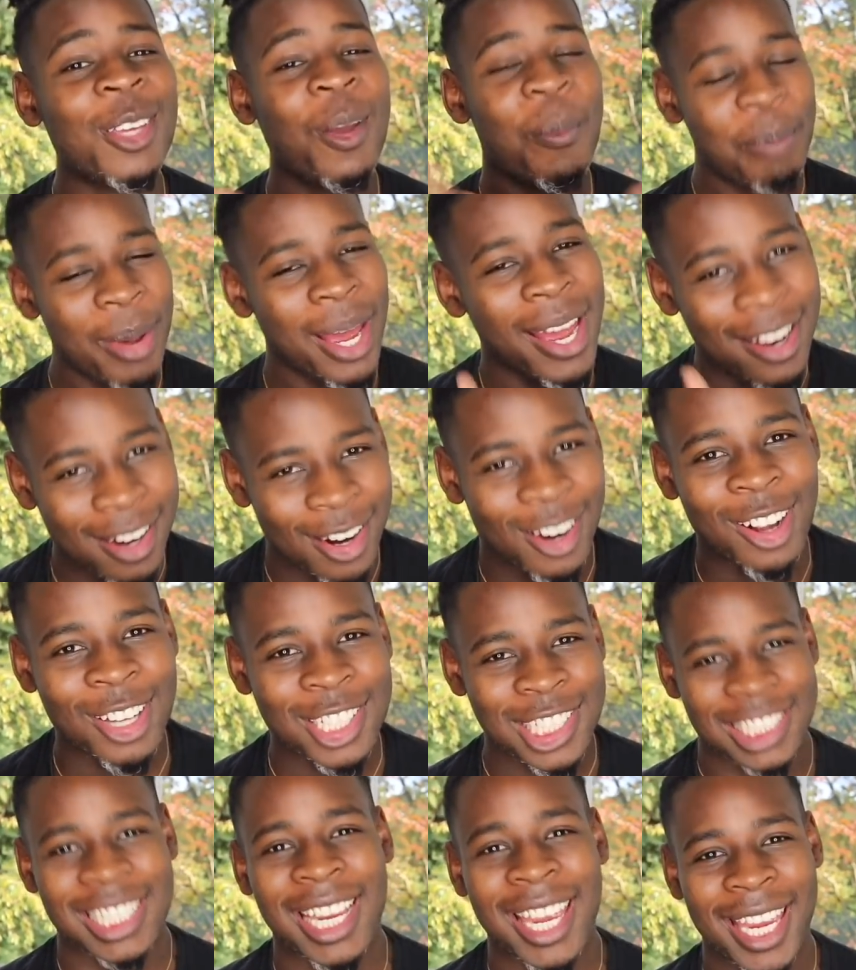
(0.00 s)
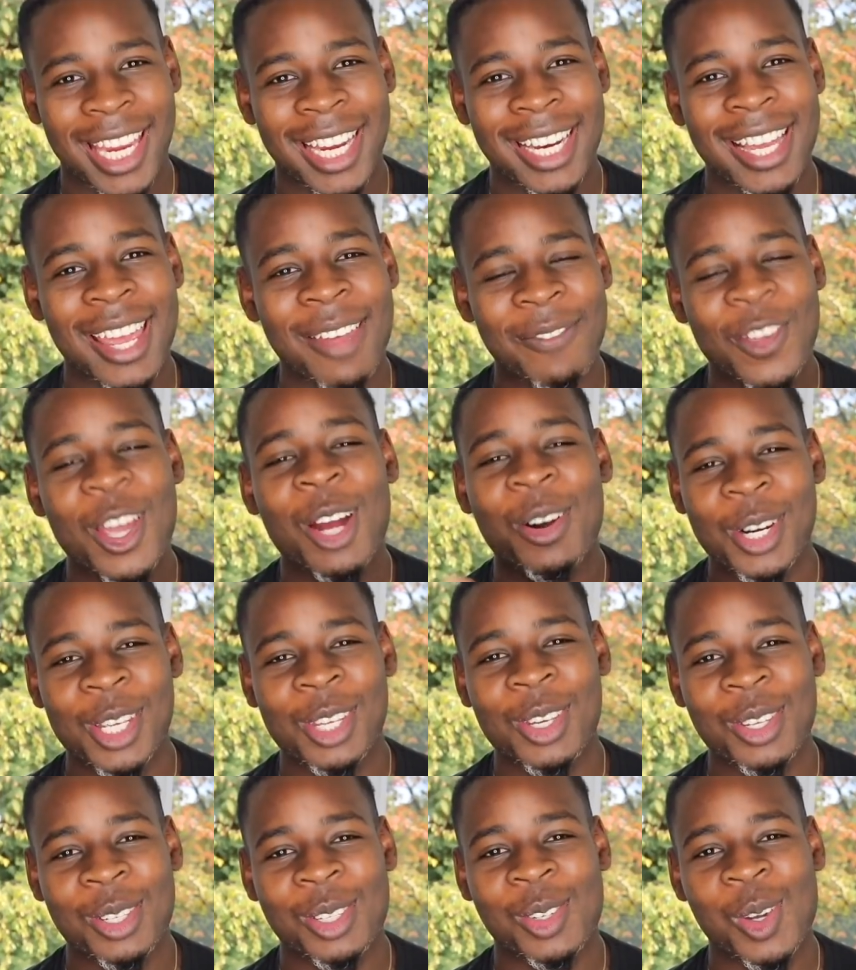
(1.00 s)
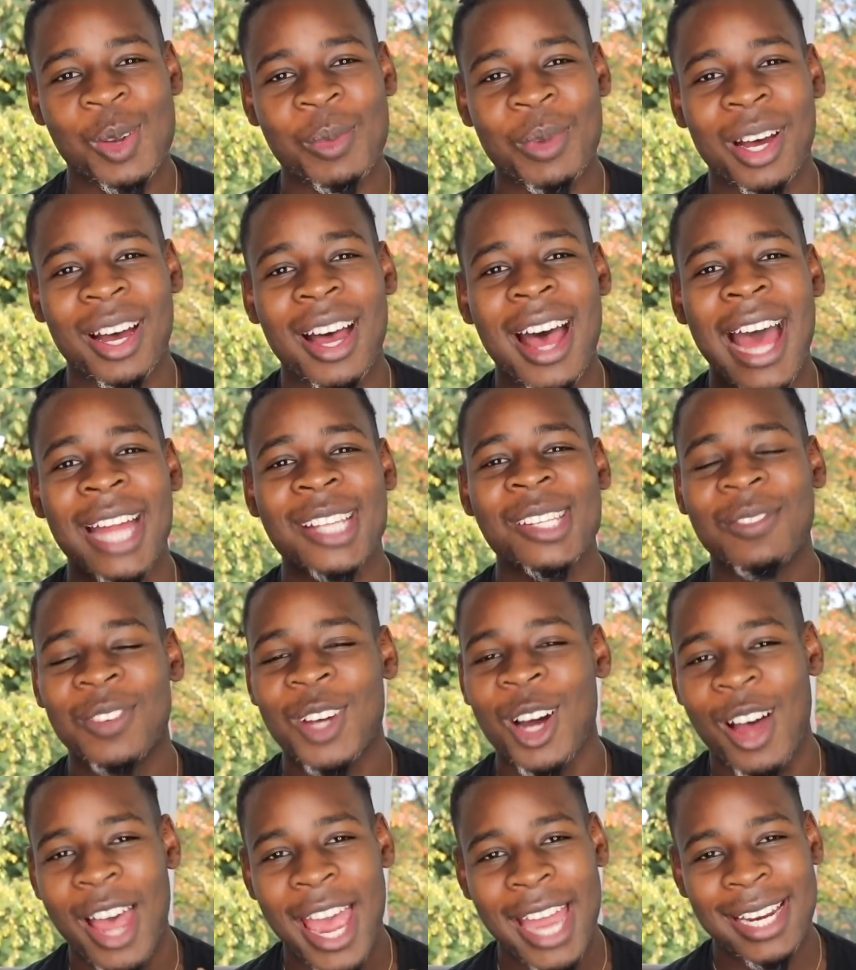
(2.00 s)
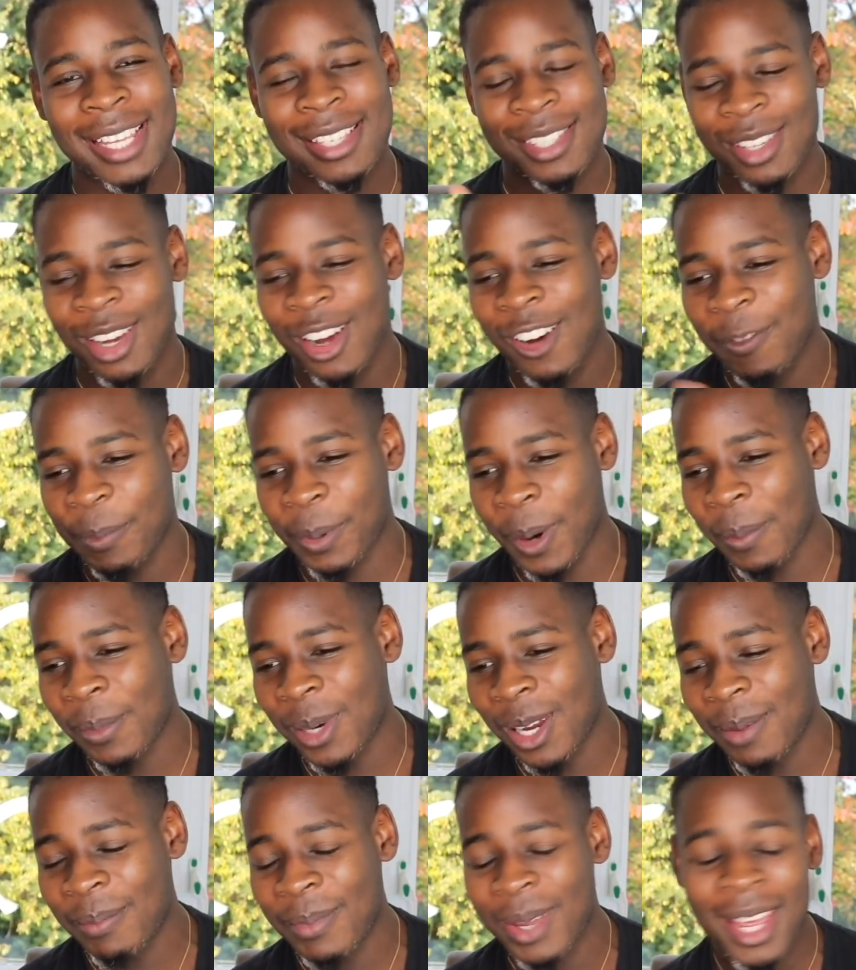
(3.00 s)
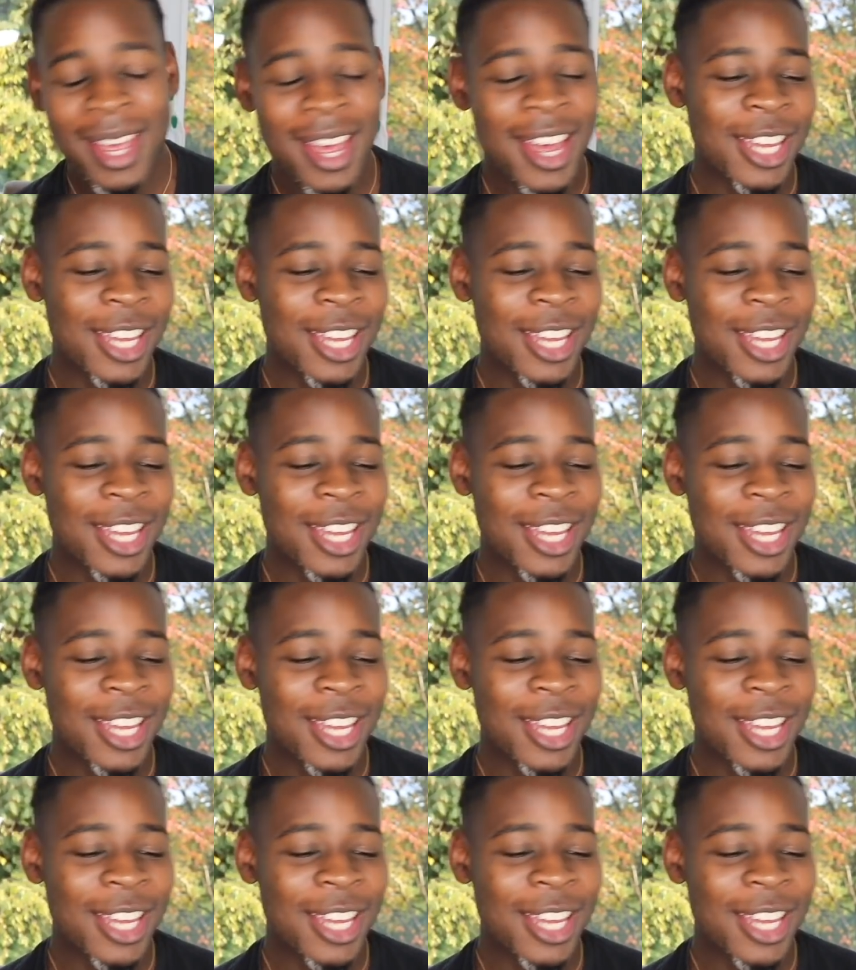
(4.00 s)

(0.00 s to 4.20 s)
You better call Shane if you're a YouTuber and you've got any sort of problem.